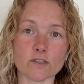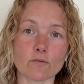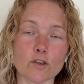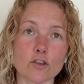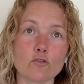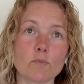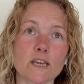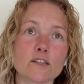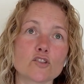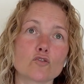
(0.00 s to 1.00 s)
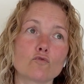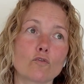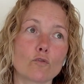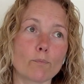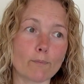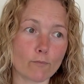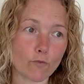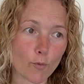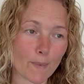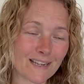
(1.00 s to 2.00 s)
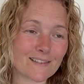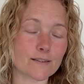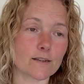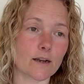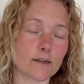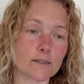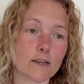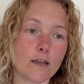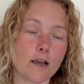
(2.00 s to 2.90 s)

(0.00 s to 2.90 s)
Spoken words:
so that you begin to romanticize